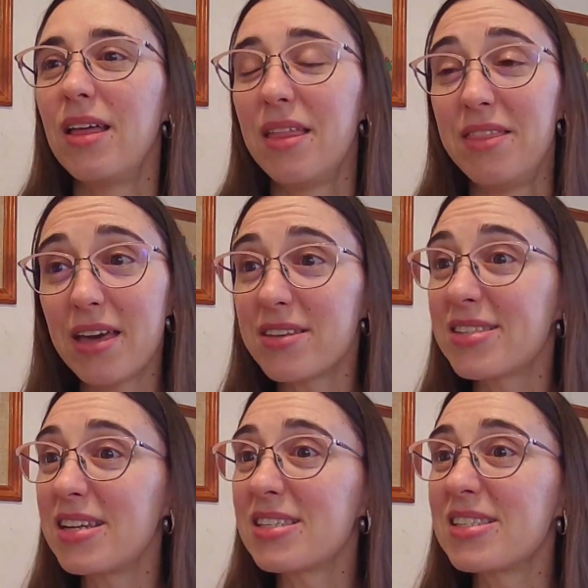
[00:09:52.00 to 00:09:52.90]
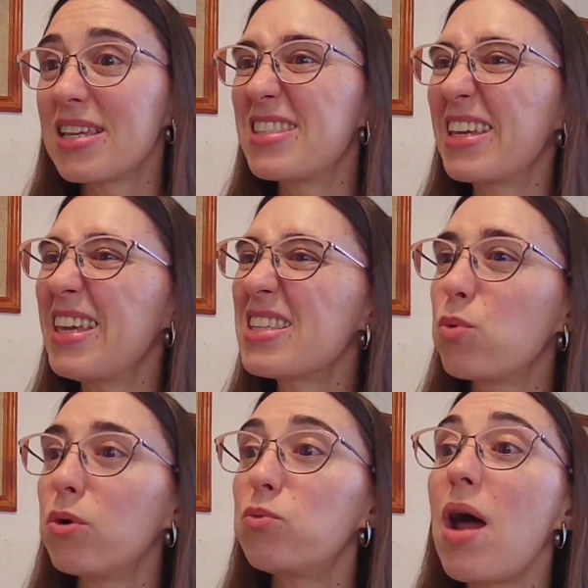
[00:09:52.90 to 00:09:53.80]
The other sentence says, the kids
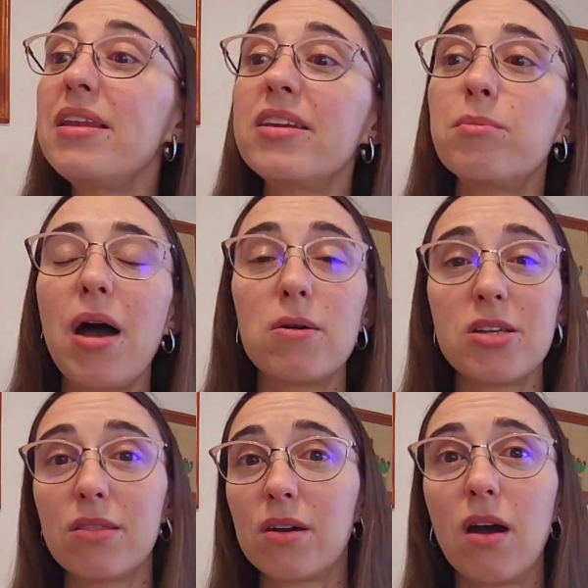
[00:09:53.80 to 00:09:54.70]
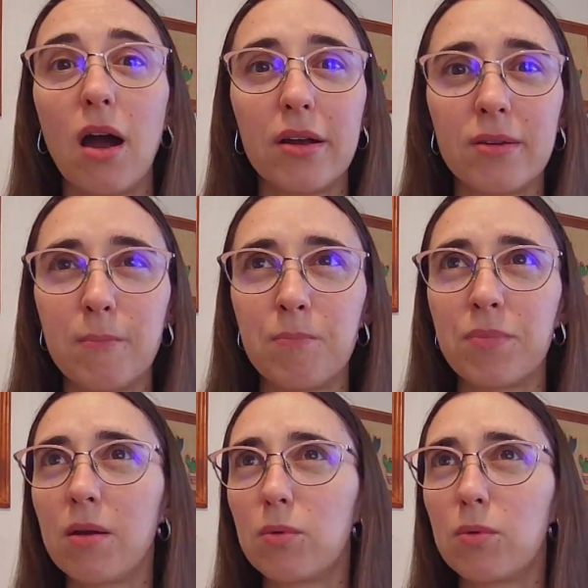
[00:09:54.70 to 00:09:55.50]
were running about in the garden.